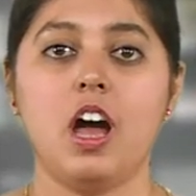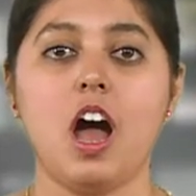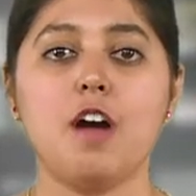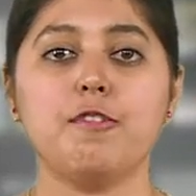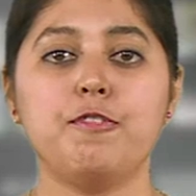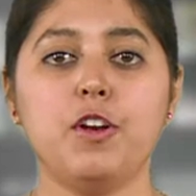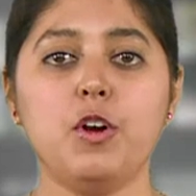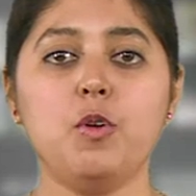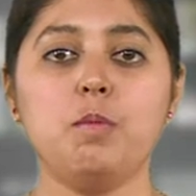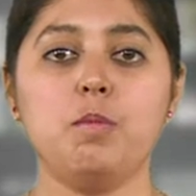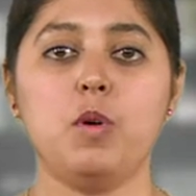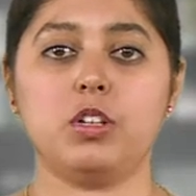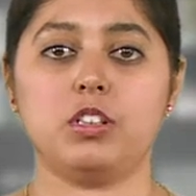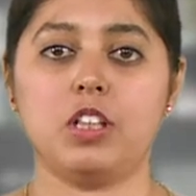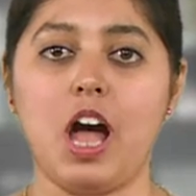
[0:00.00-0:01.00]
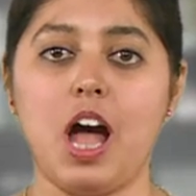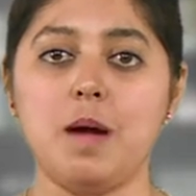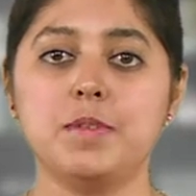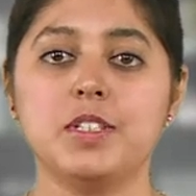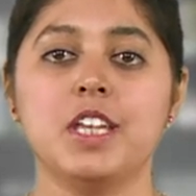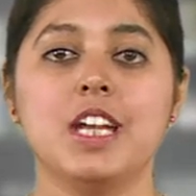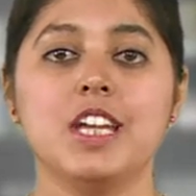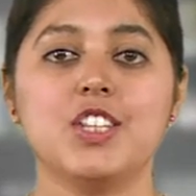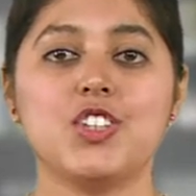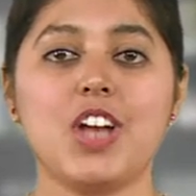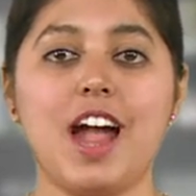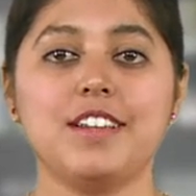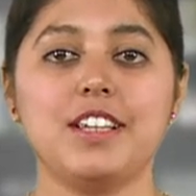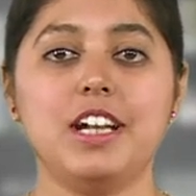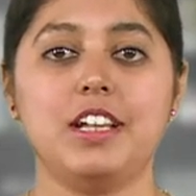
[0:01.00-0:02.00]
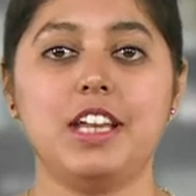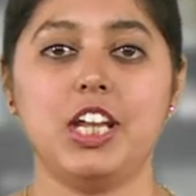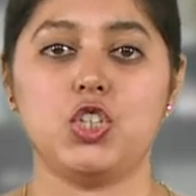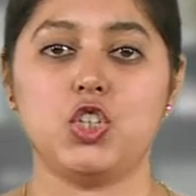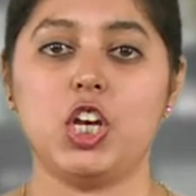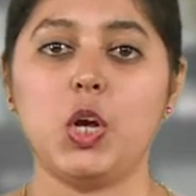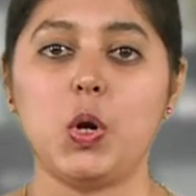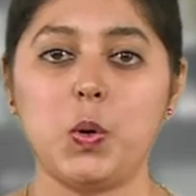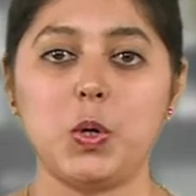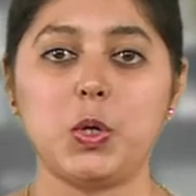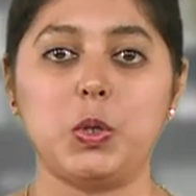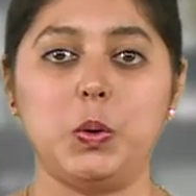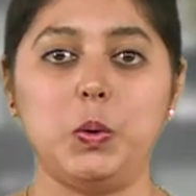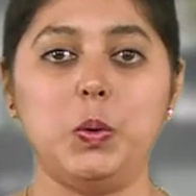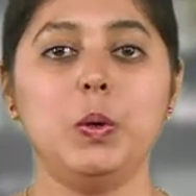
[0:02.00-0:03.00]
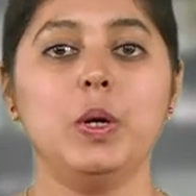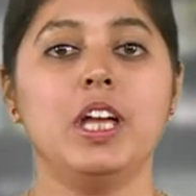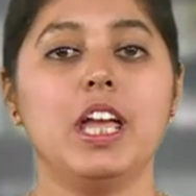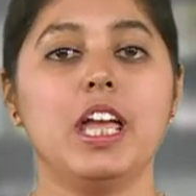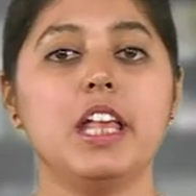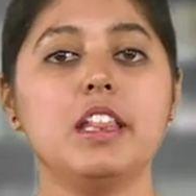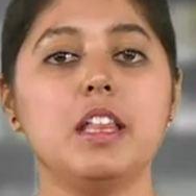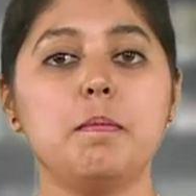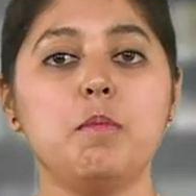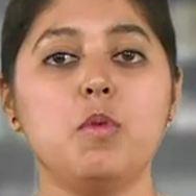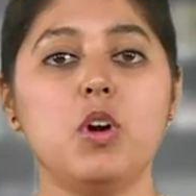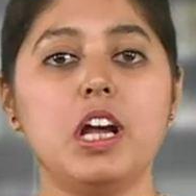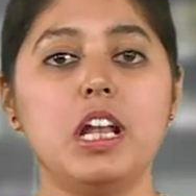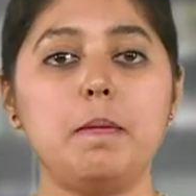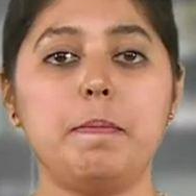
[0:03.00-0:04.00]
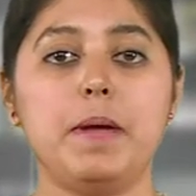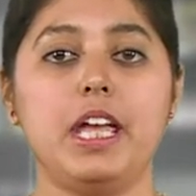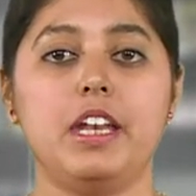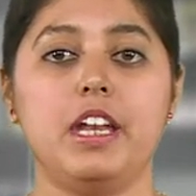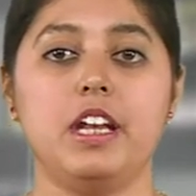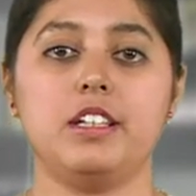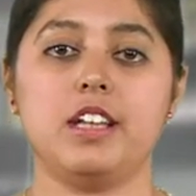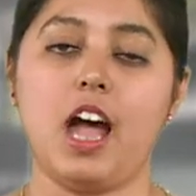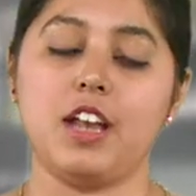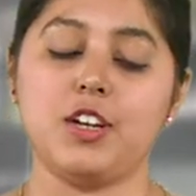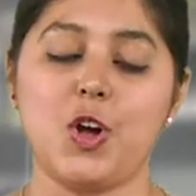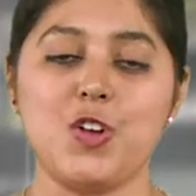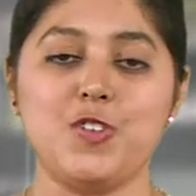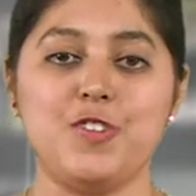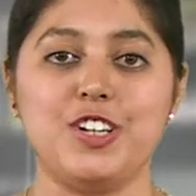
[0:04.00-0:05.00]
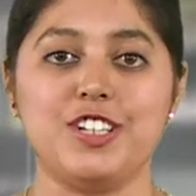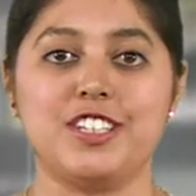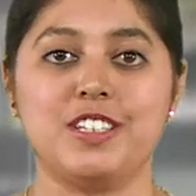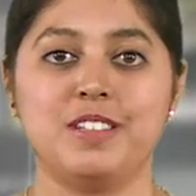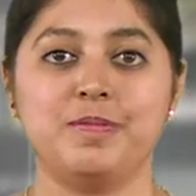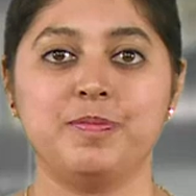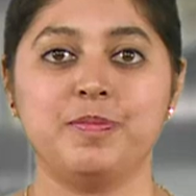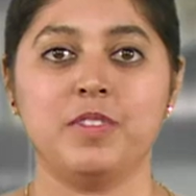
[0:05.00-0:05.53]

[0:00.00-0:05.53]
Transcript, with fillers: A few maktabs started teaching Urdu in the Mughal period and onwards.